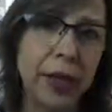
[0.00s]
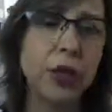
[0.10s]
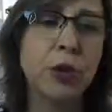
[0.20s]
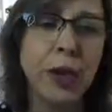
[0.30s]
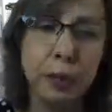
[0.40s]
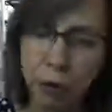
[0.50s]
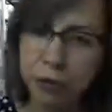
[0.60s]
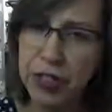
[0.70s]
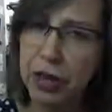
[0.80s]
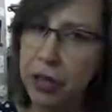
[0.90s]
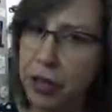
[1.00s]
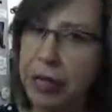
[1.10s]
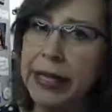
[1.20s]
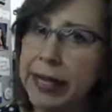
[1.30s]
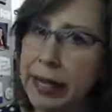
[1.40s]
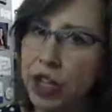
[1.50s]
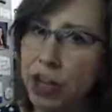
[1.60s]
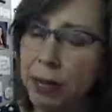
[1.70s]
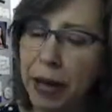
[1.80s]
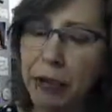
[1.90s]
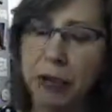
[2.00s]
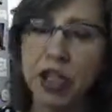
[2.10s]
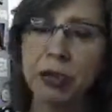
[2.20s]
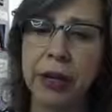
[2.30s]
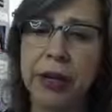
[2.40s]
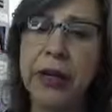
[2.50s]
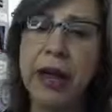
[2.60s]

So then it moves down to the contingent beneficiary.